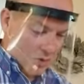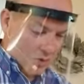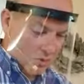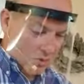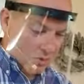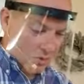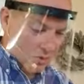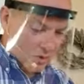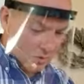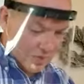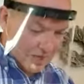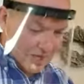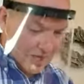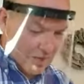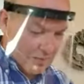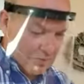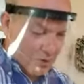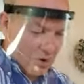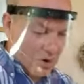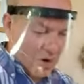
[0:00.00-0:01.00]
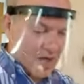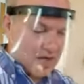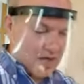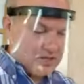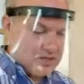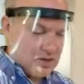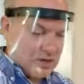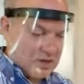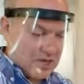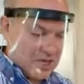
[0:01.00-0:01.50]
When we keep our eyes
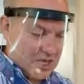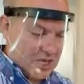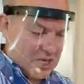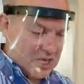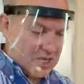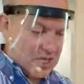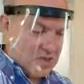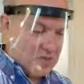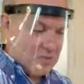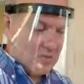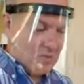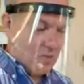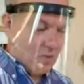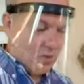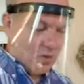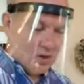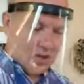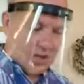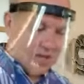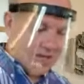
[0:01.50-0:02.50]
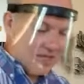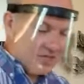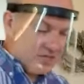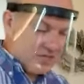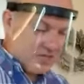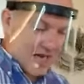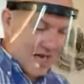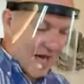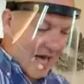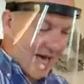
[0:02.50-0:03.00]
on Him, we're less
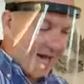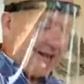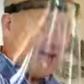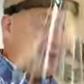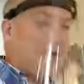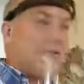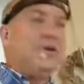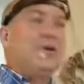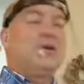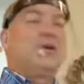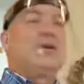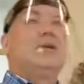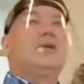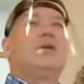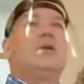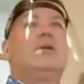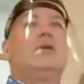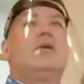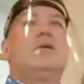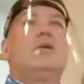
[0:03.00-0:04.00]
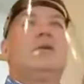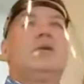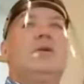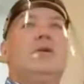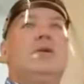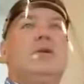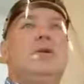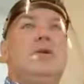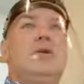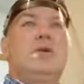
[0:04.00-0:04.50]
tired.
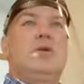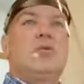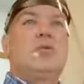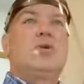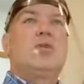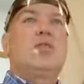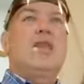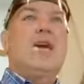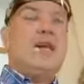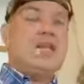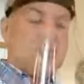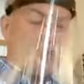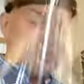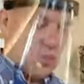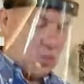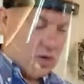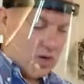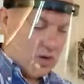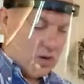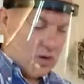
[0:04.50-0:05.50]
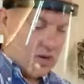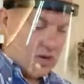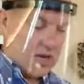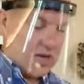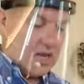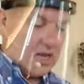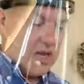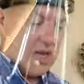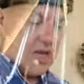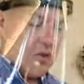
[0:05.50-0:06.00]
We're less weary.
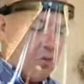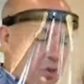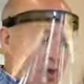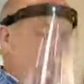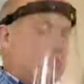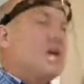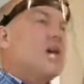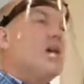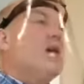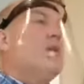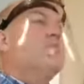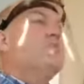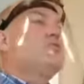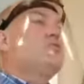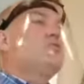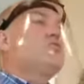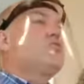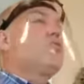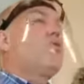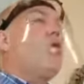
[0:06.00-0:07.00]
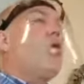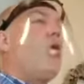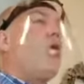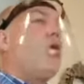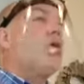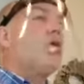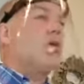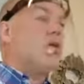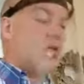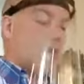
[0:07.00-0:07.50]
We become
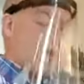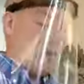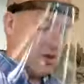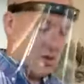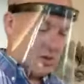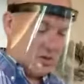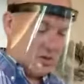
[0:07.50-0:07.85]
stronger